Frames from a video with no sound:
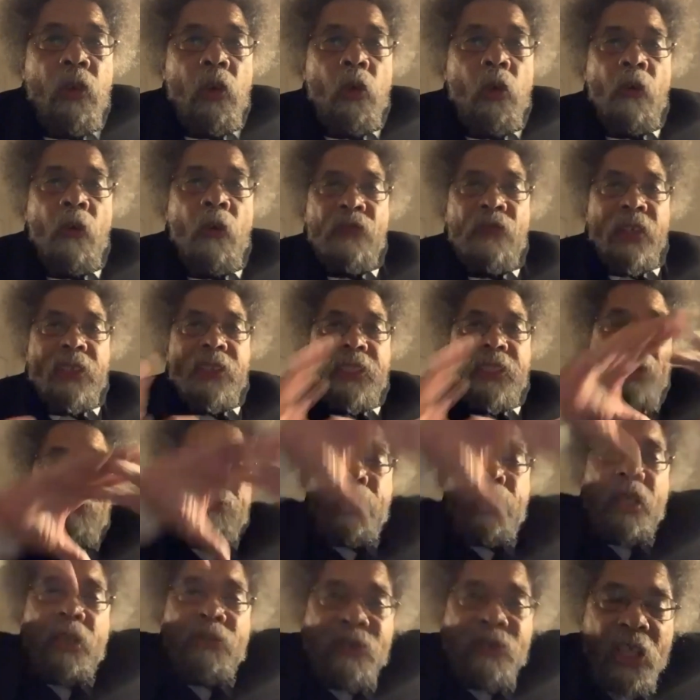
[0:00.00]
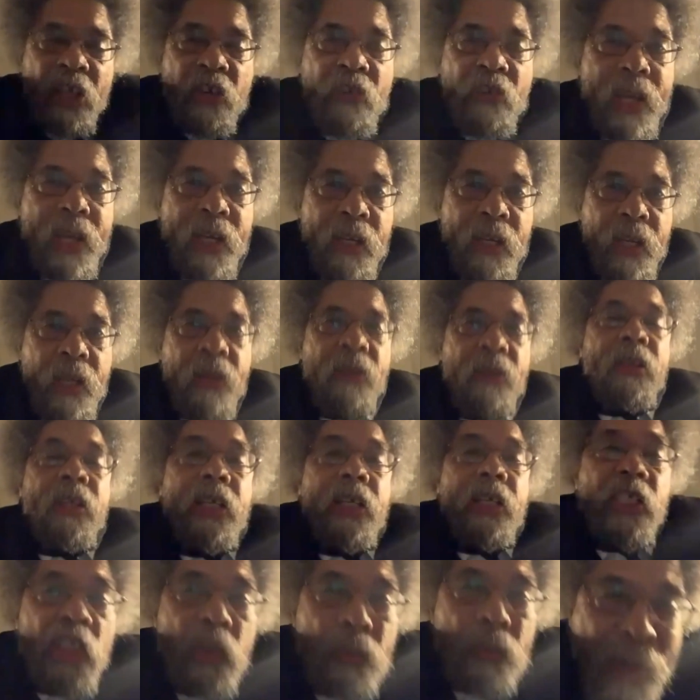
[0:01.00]
who fits that bill of degraded other,
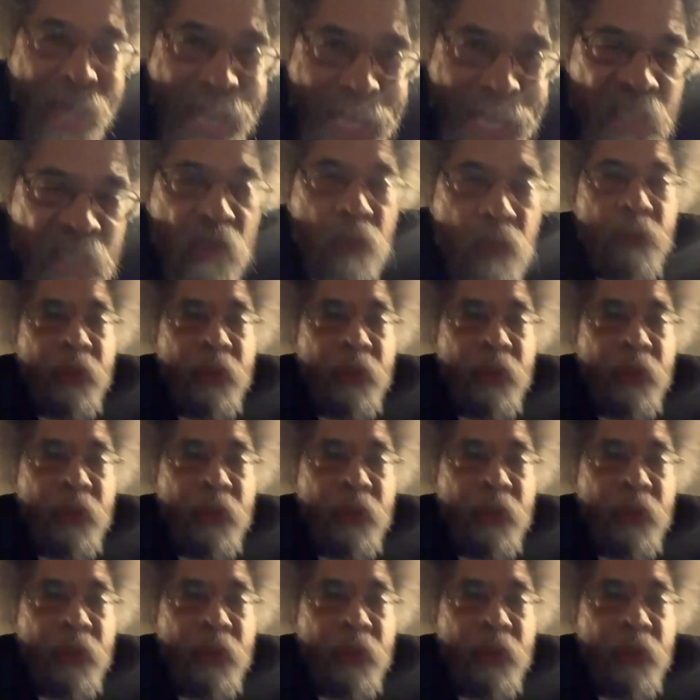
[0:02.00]
Spanish